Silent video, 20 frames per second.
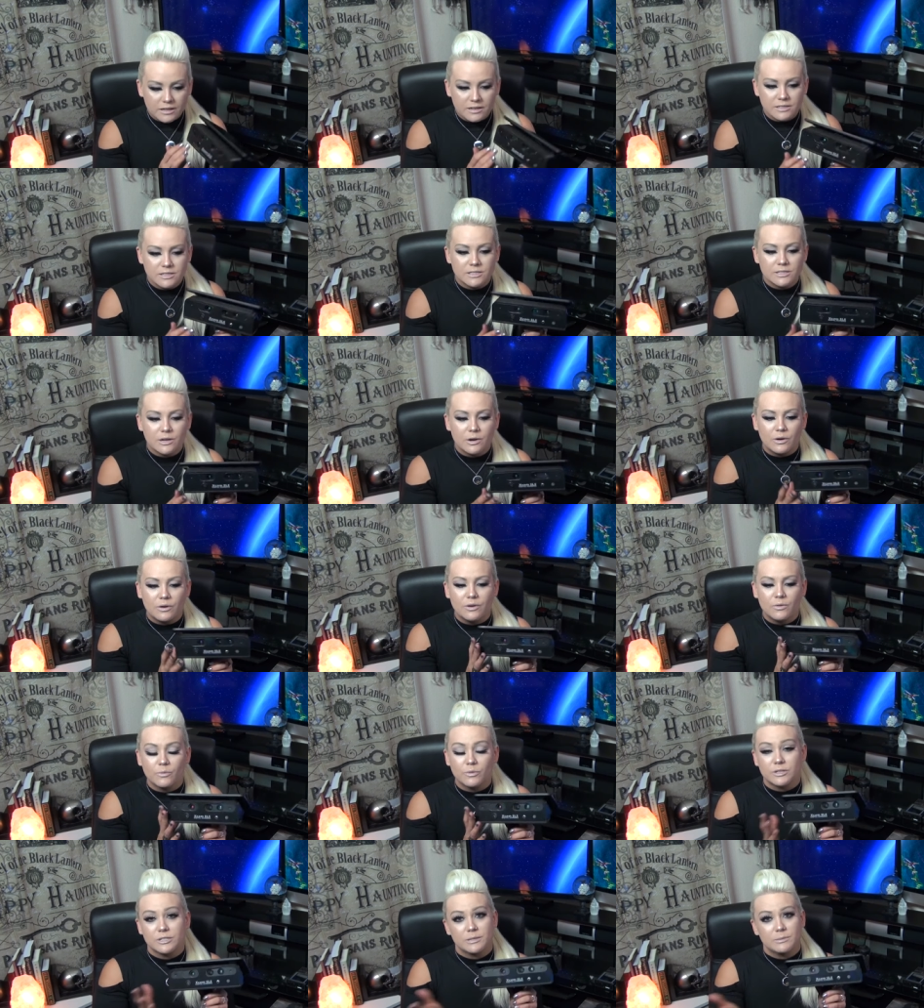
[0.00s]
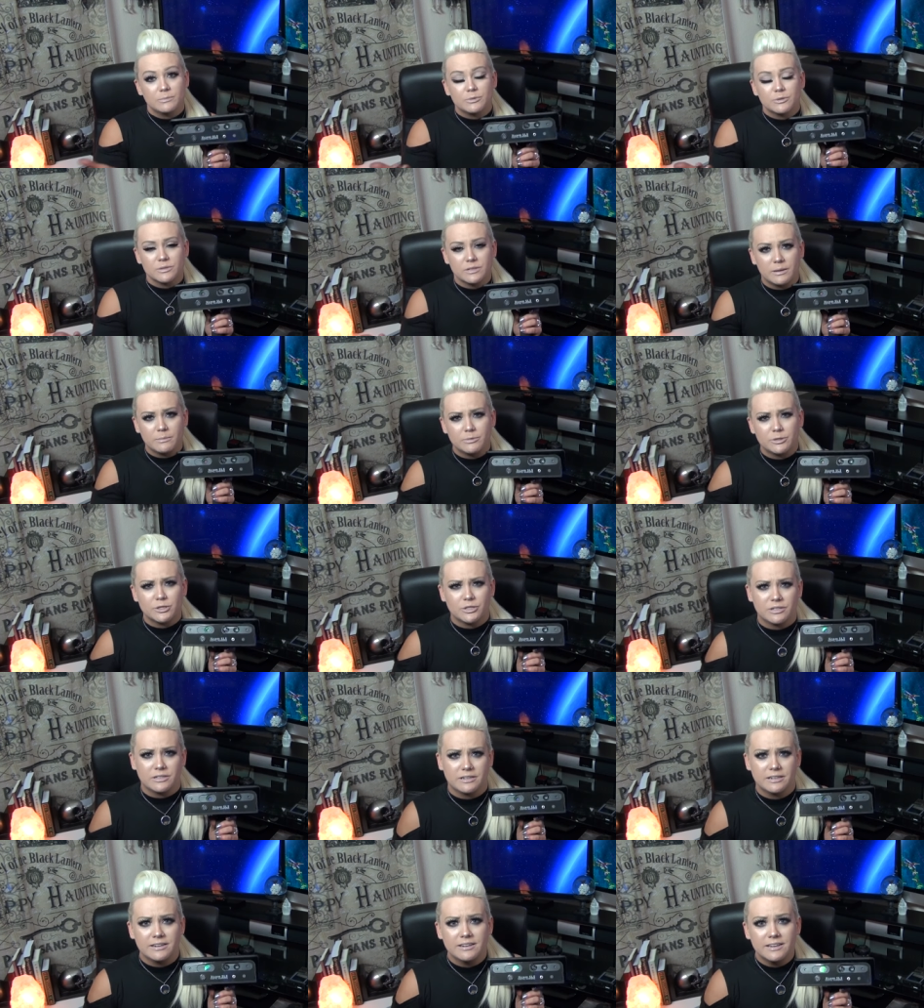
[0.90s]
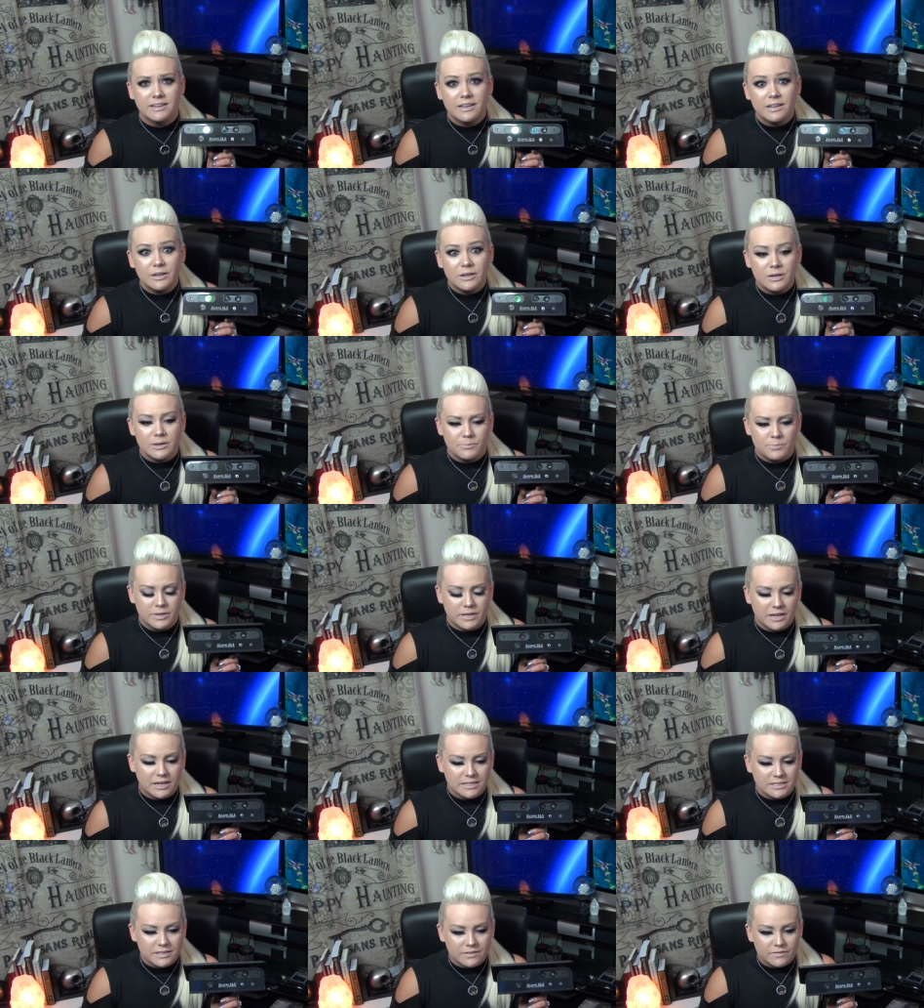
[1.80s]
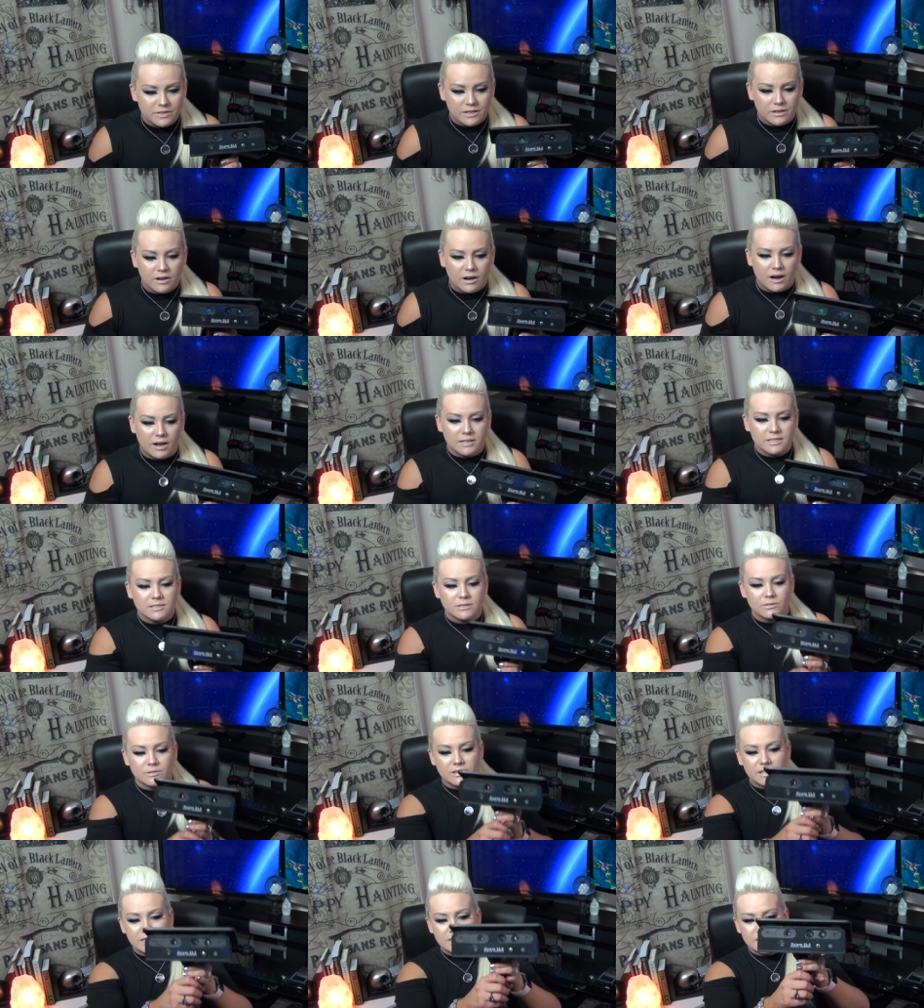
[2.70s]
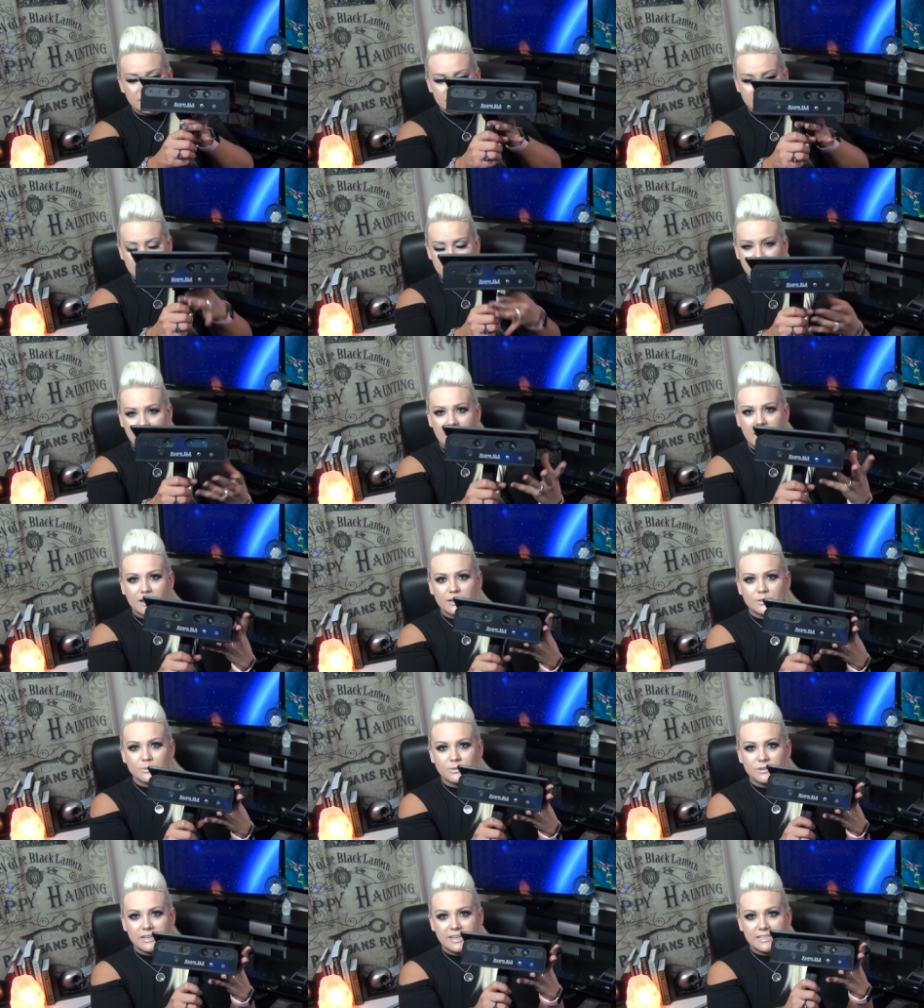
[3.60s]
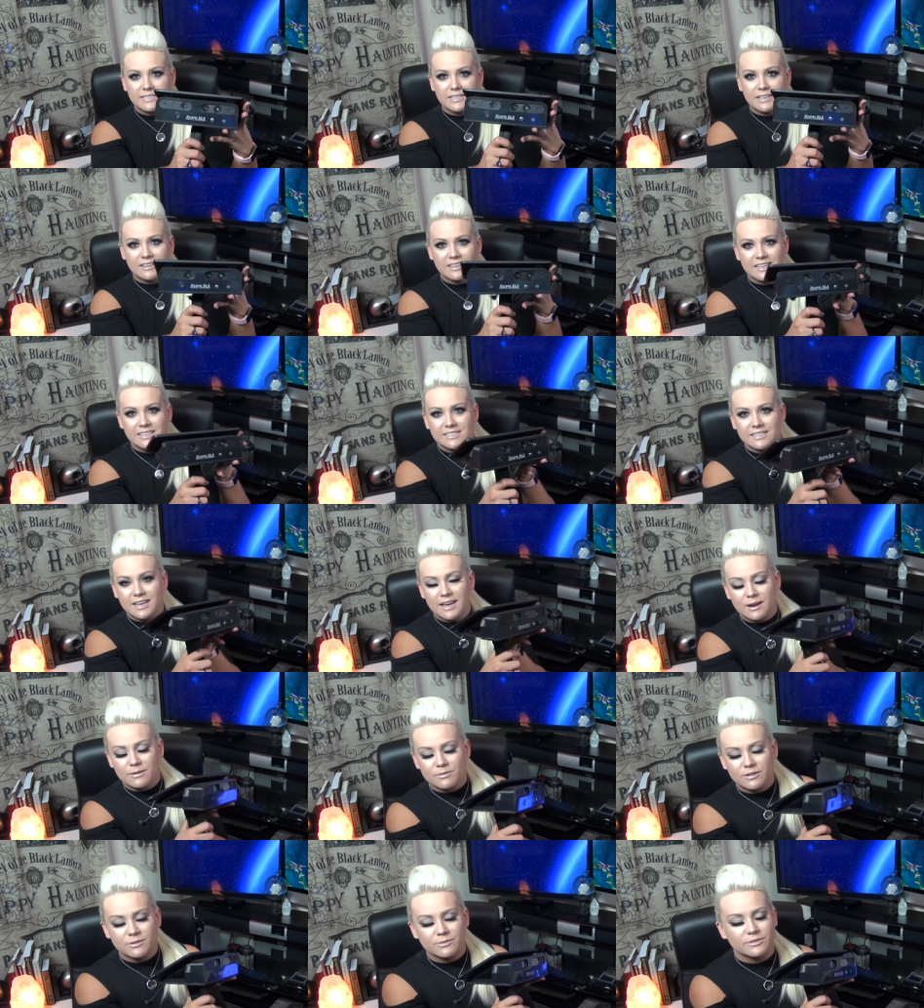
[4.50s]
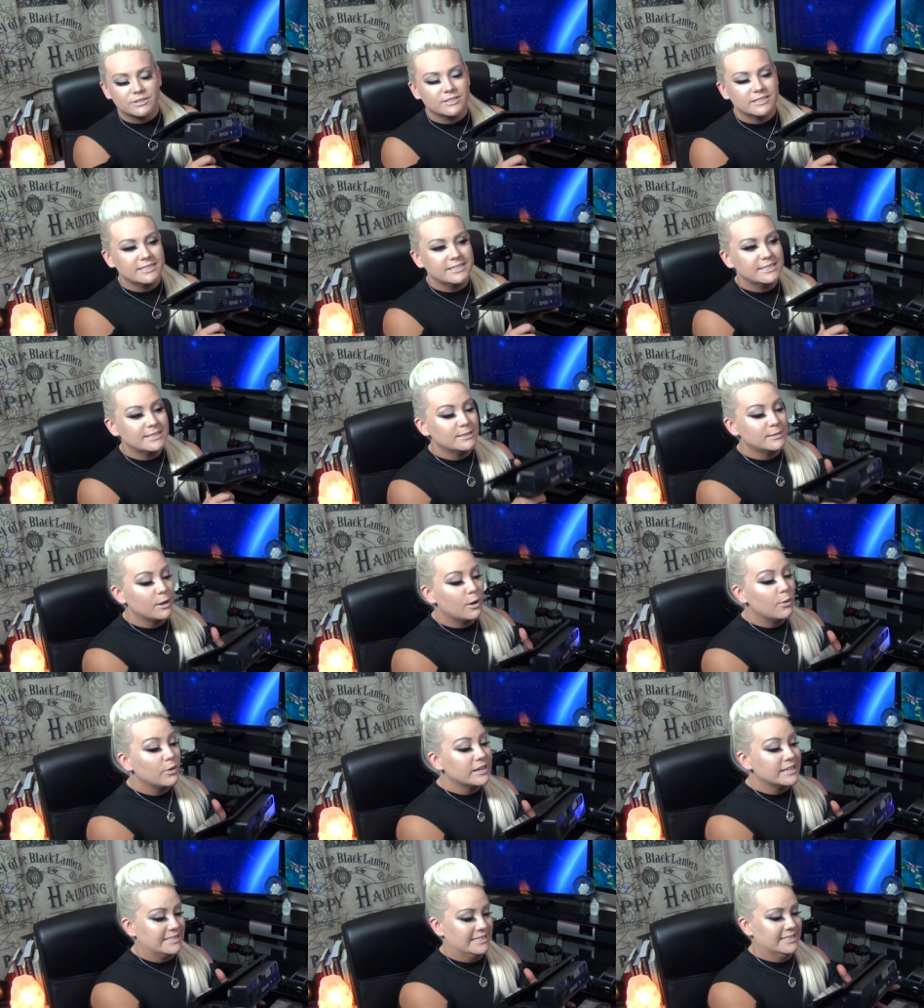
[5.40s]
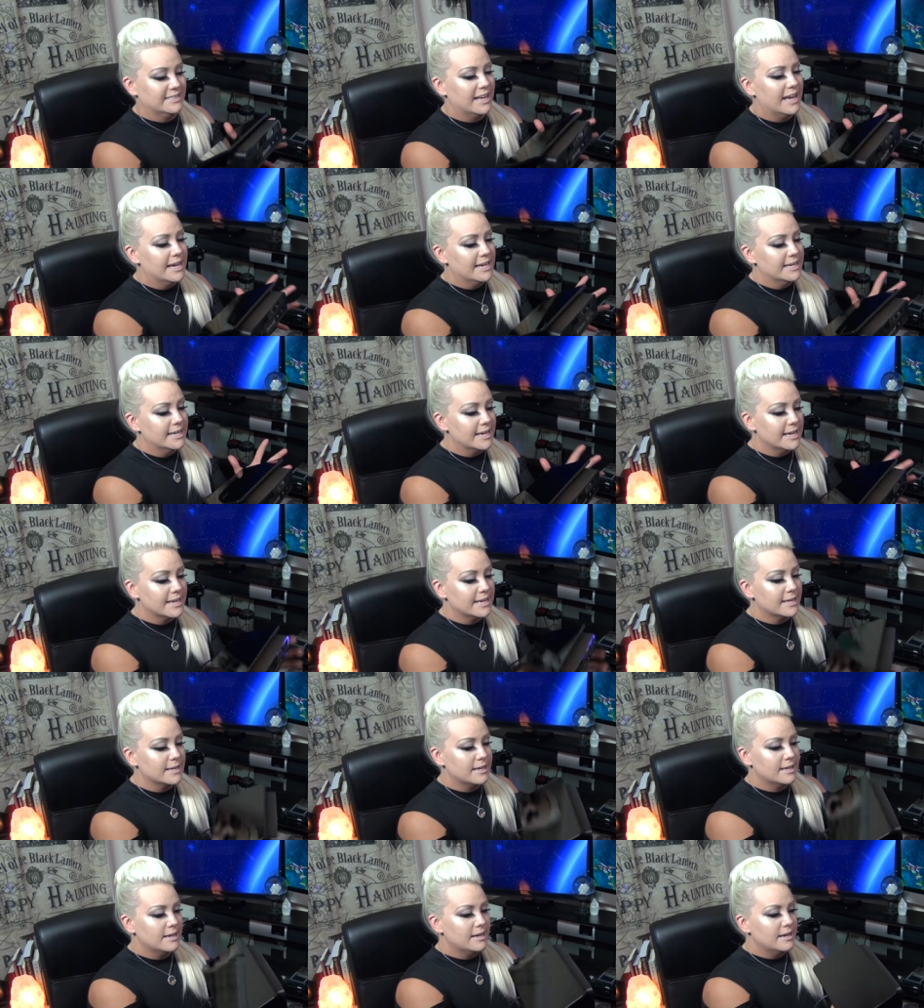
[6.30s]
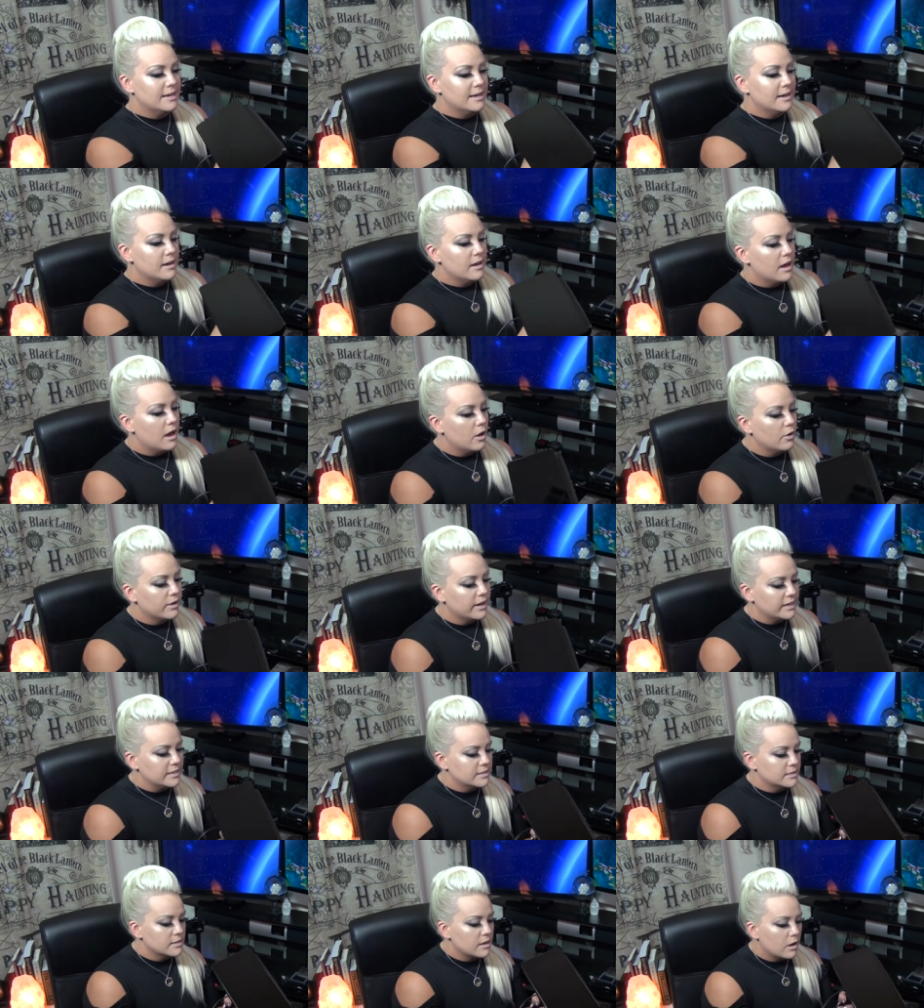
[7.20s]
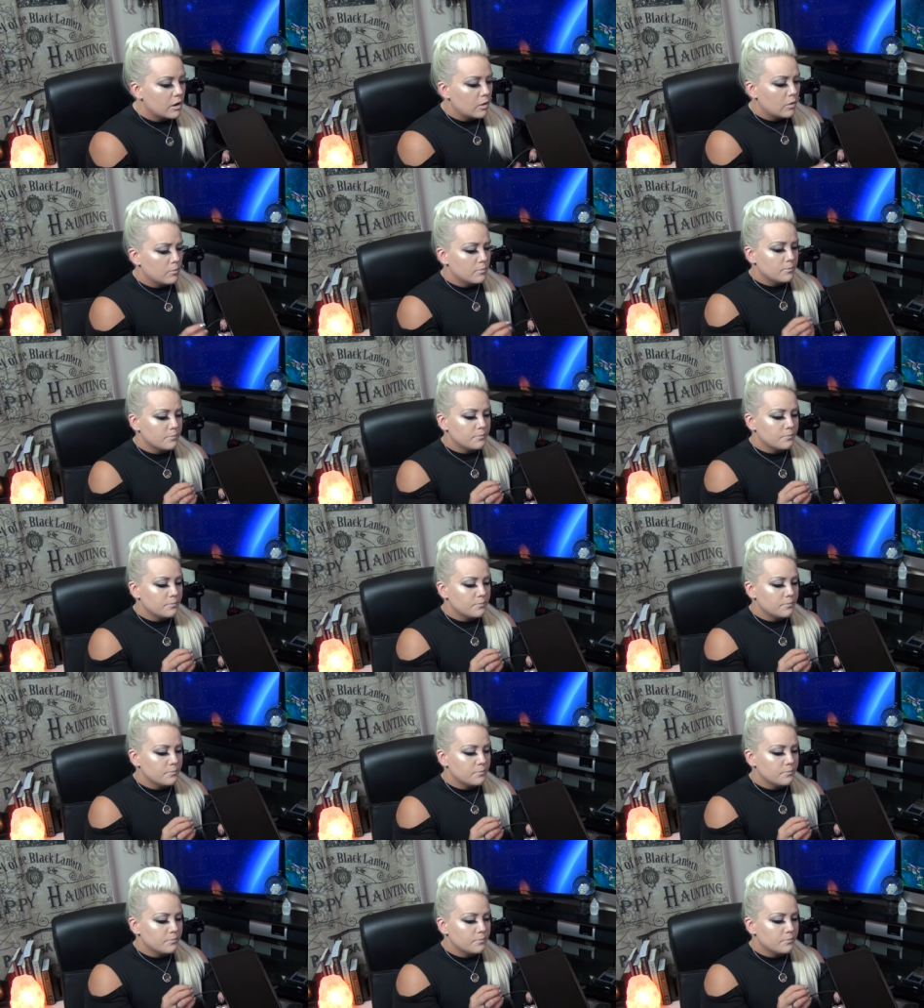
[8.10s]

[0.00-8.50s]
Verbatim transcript: So, which I'm, I'm sure because of the cost. So this is the actual SLS camera, which is so exciting. Okay, so